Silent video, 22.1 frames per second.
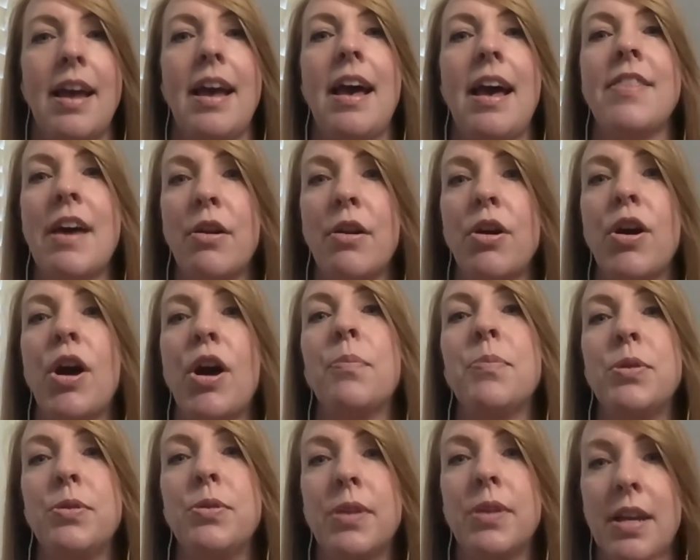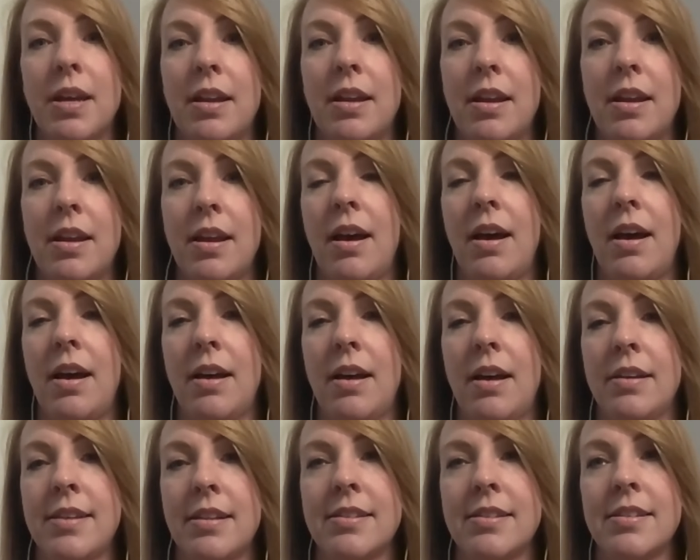And that'll help you get
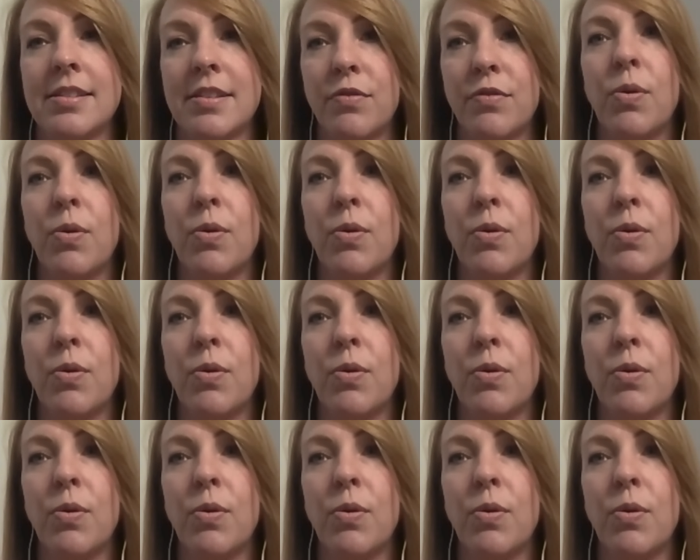a census of